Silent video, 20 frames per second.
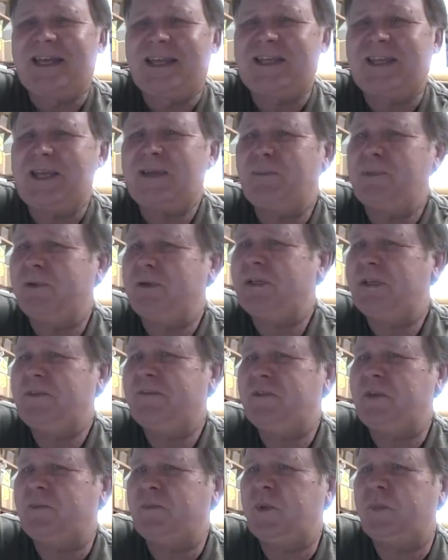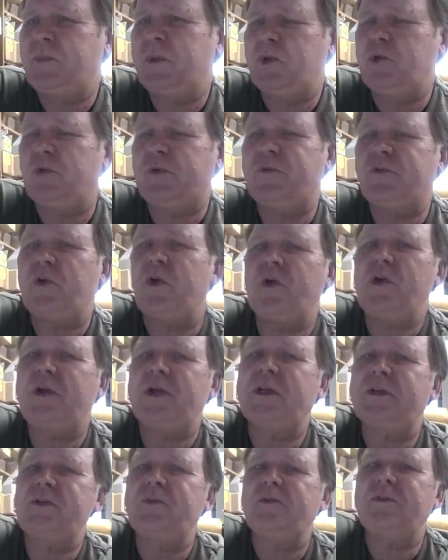They believed him to be
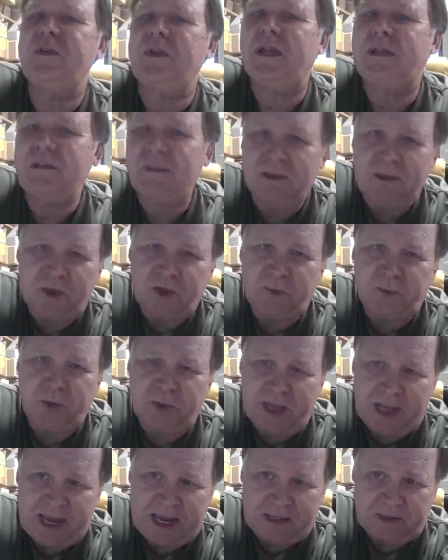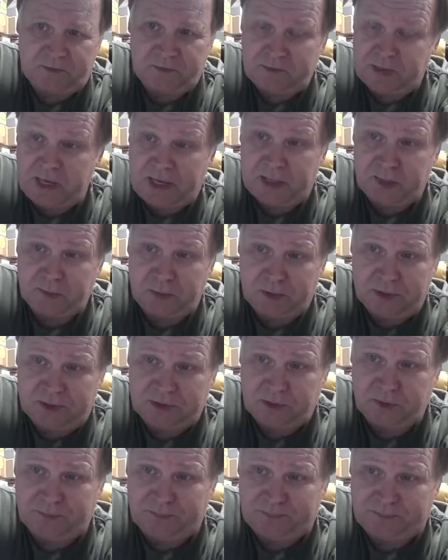referring to the unthinkable act of
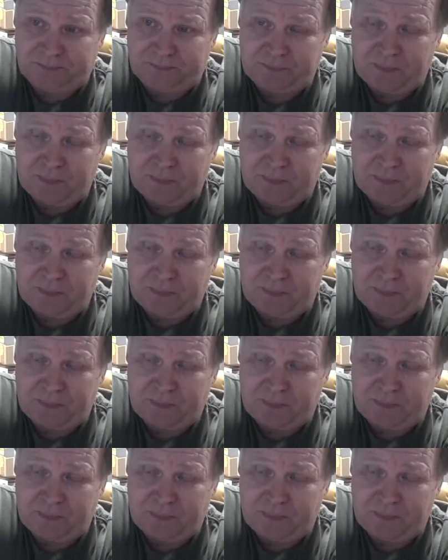cannibalism.